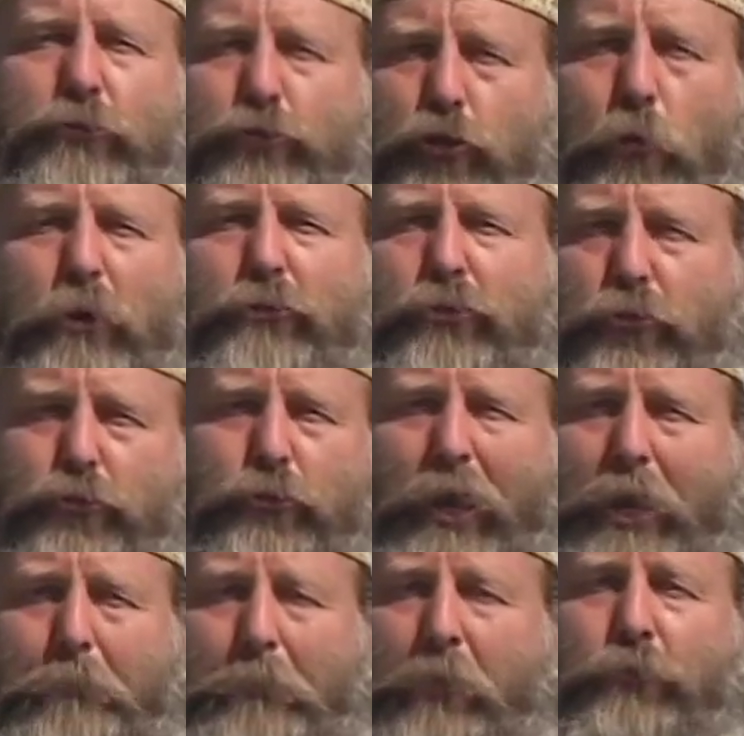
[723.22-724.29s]
Jewish
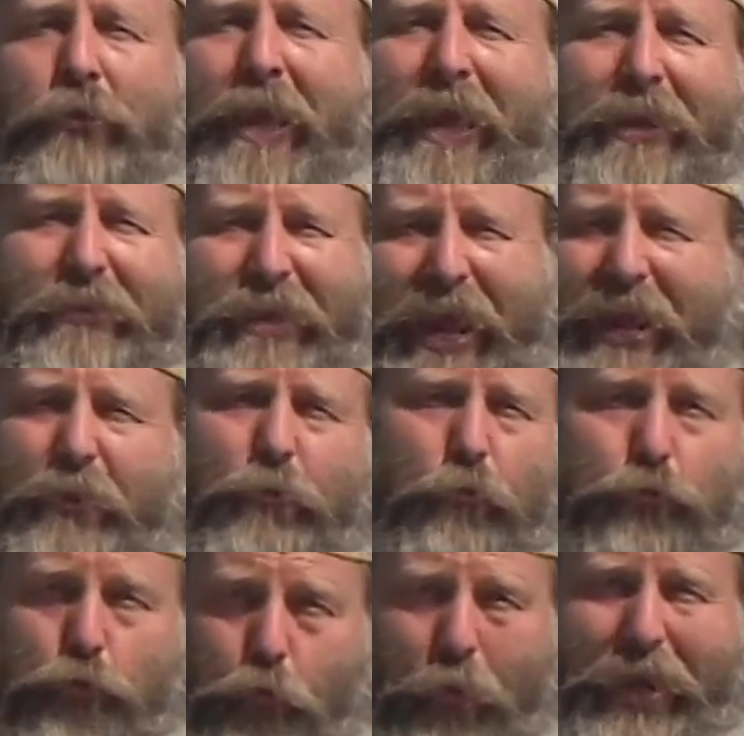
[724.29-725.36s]
astronomers Daniel
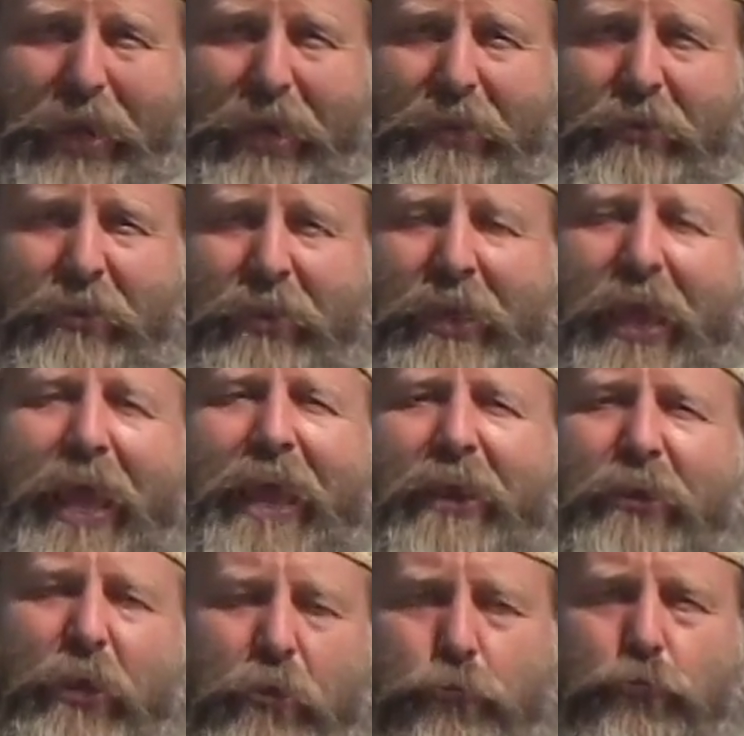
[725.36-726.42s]
trained
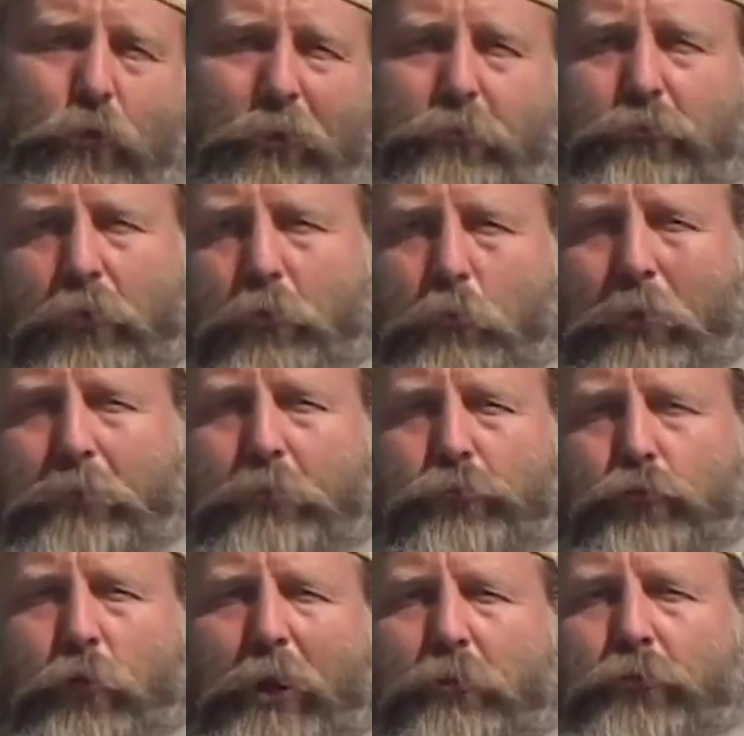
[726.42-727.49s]
and entrusted with his
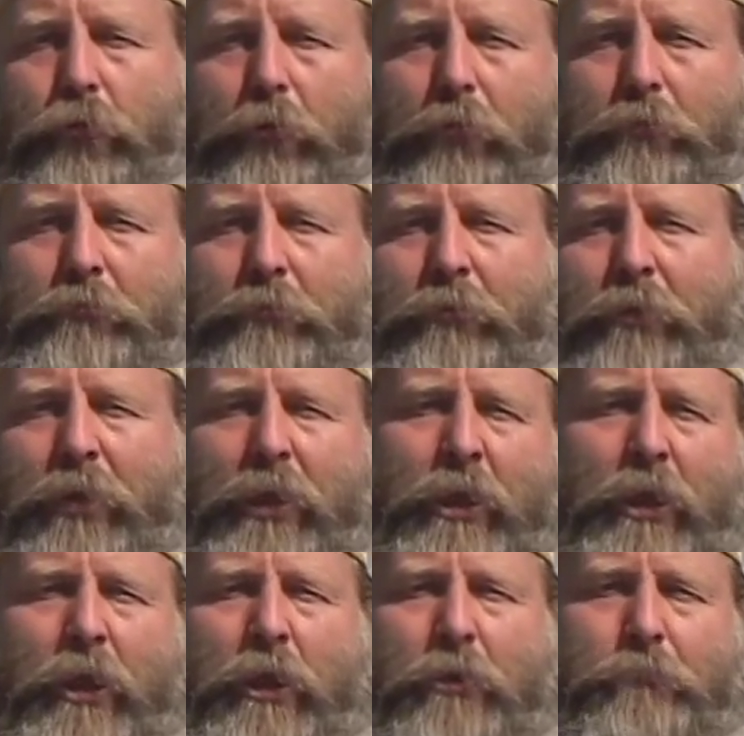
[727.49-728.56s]
treasure.
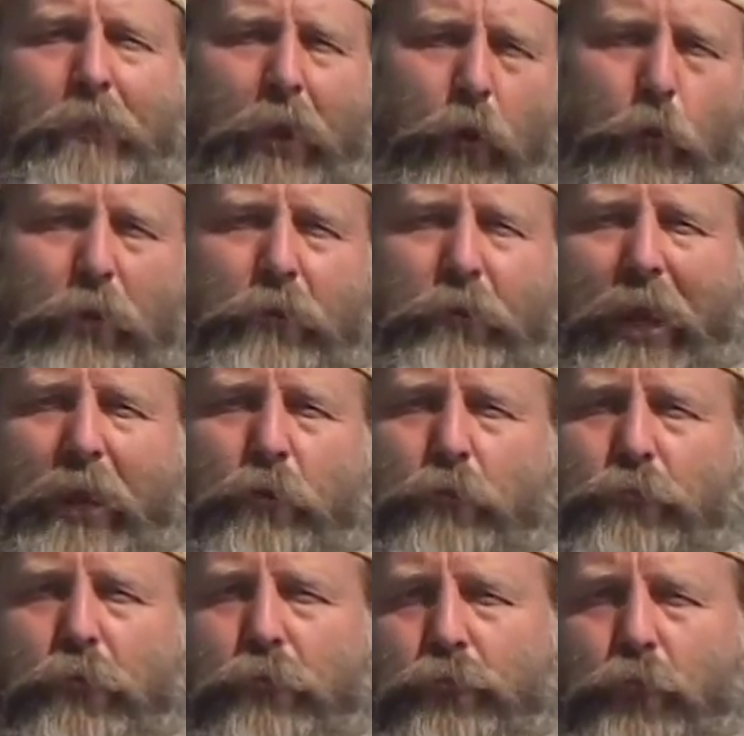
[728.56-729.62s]
Following
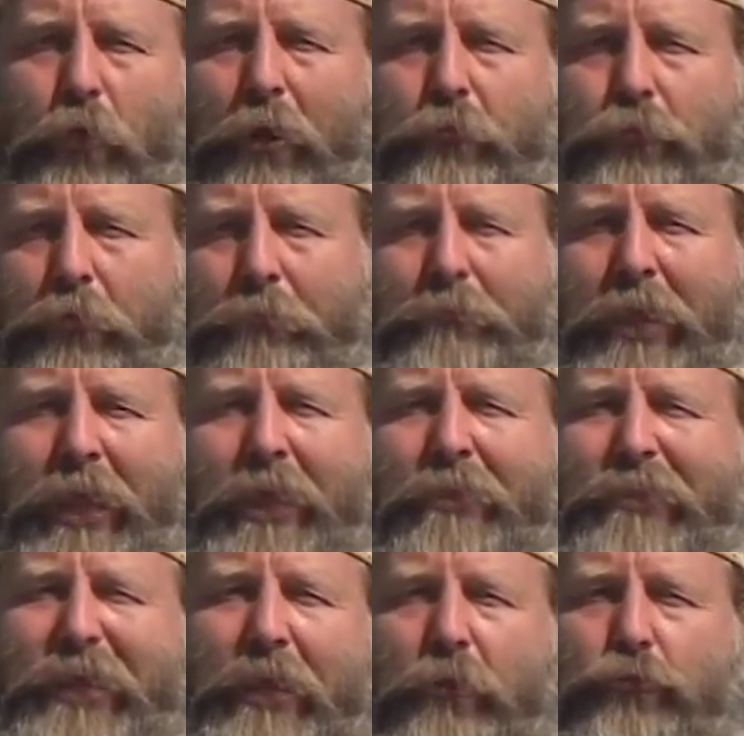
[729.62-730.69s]
Daniel's instruction,
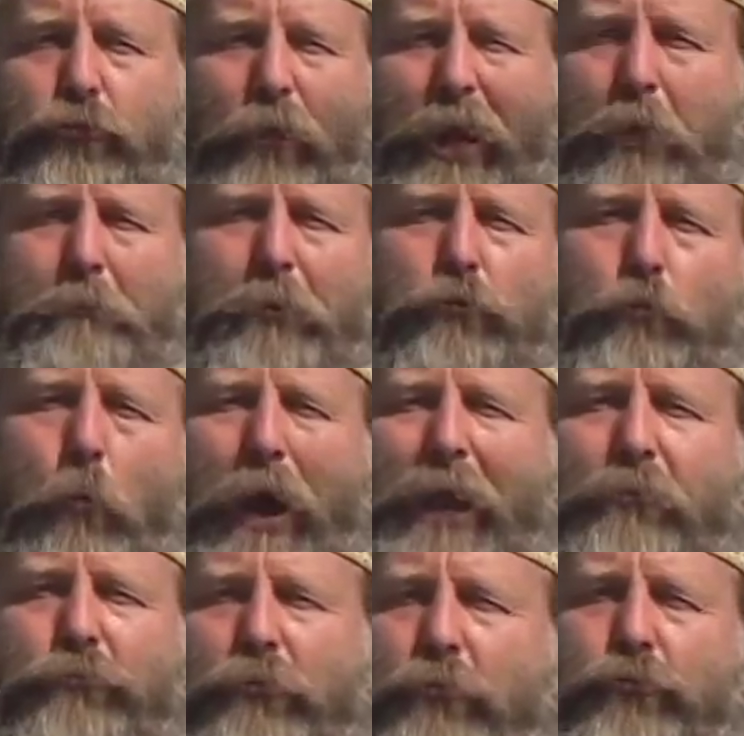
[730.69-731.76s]
the astronomers
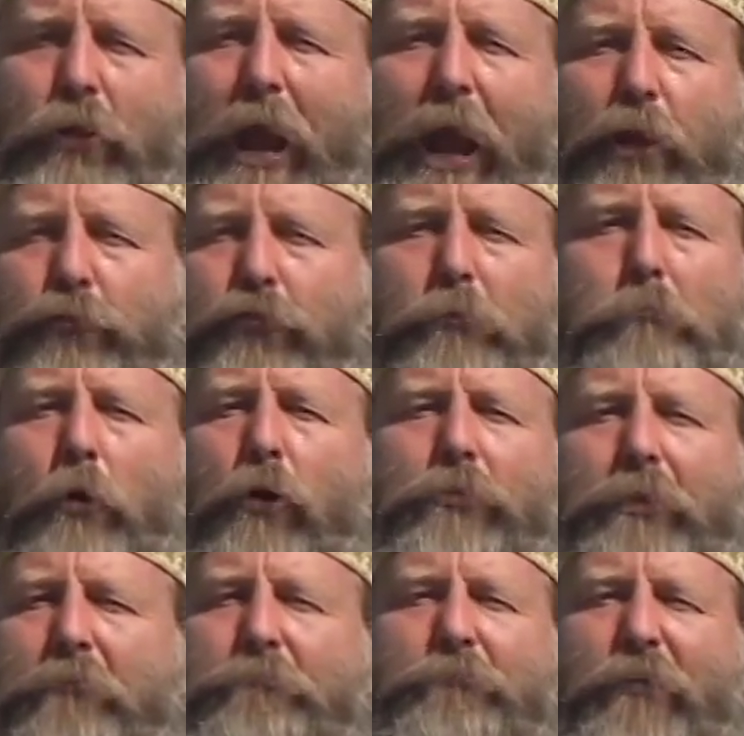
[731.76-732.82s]
watched the skies for more
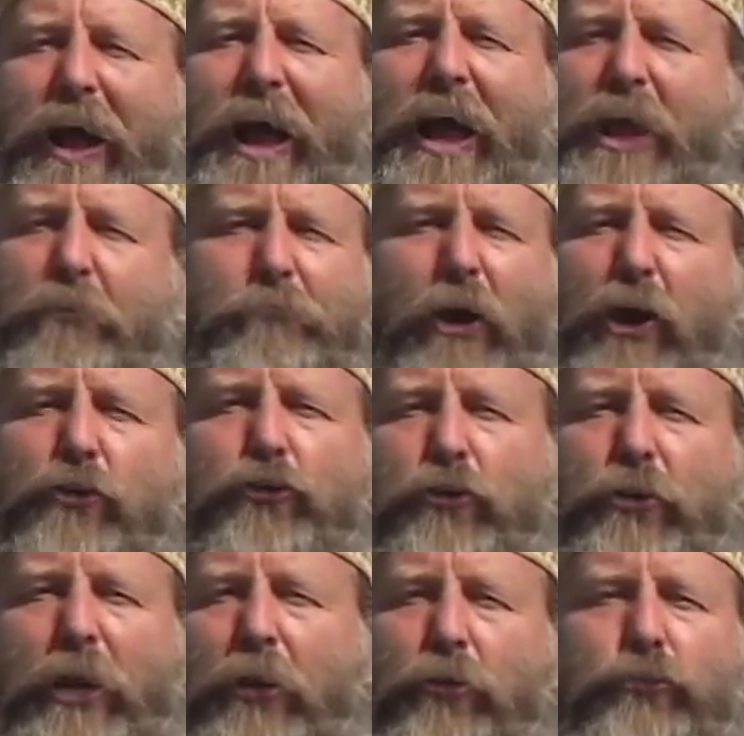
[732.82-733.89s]
than
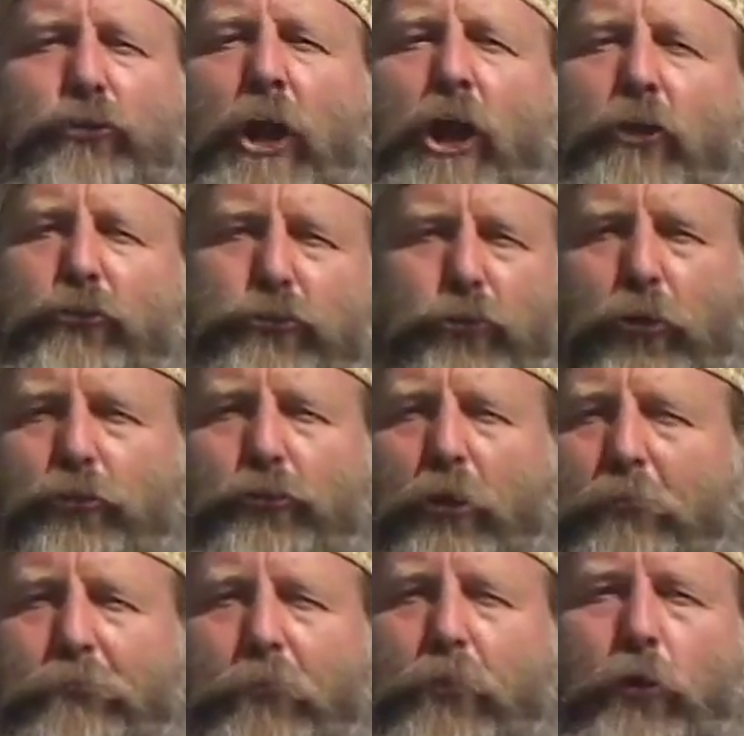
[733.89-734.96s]
500 years,
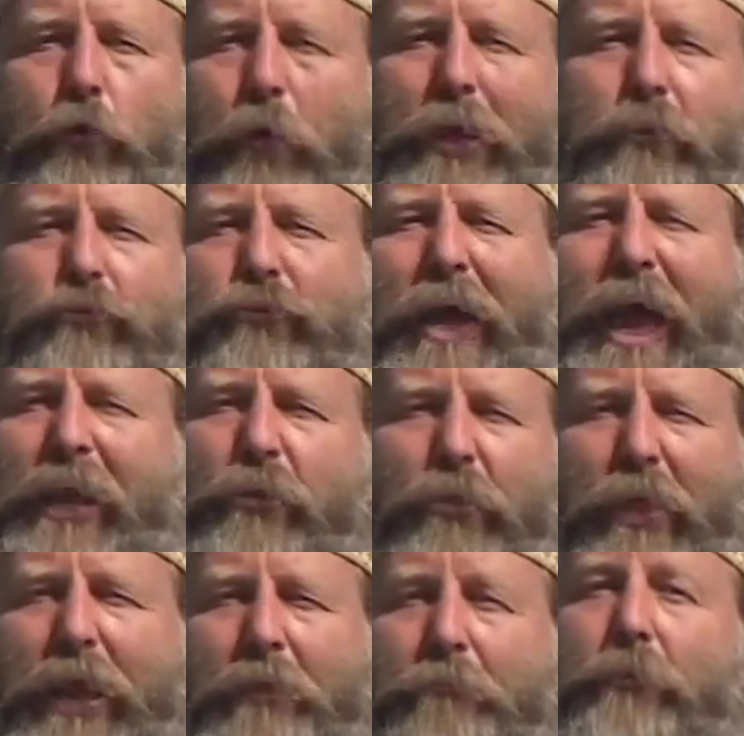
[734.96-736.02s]
searching for the great sign in
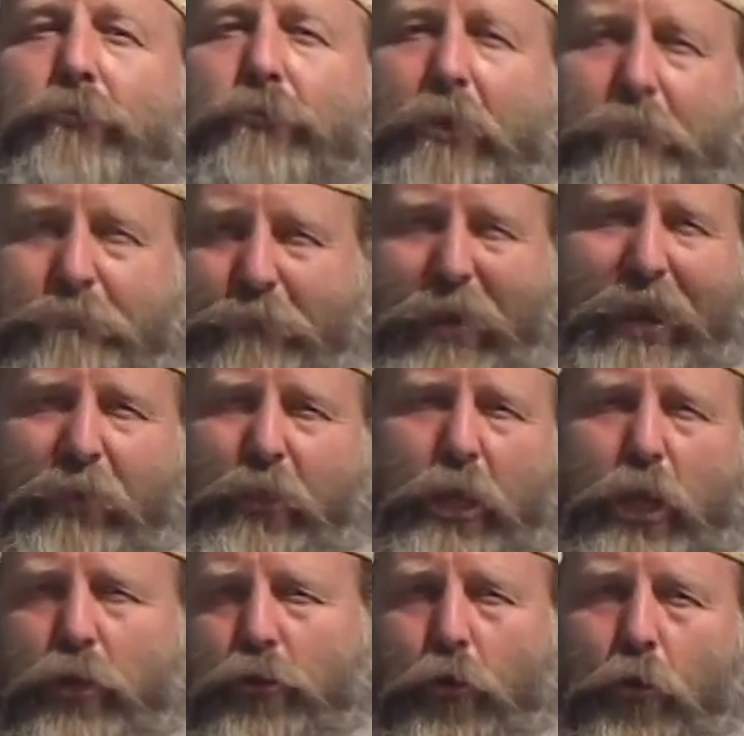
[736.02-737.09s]
the heavens that
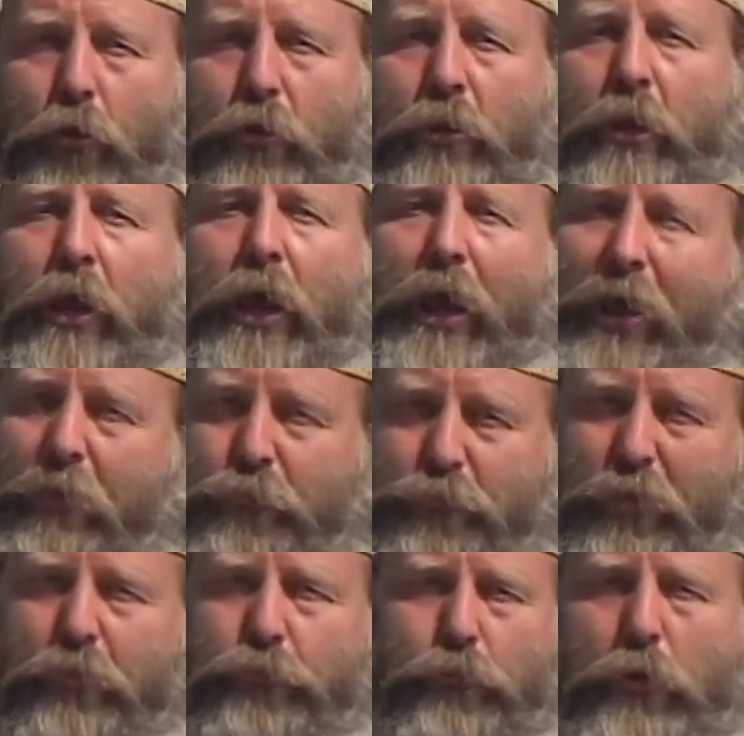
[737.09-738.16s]
finally occurred on
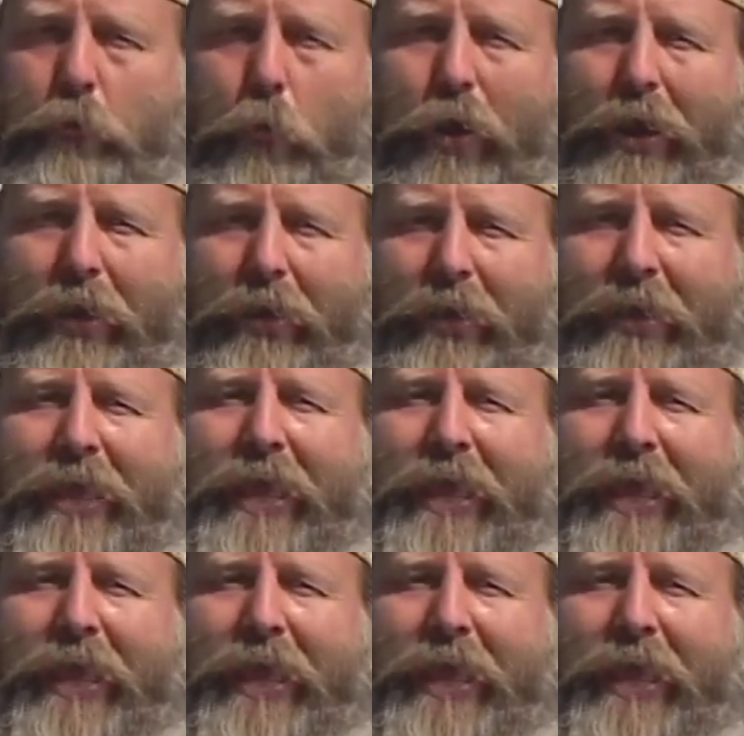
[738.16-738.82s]
Tishri 1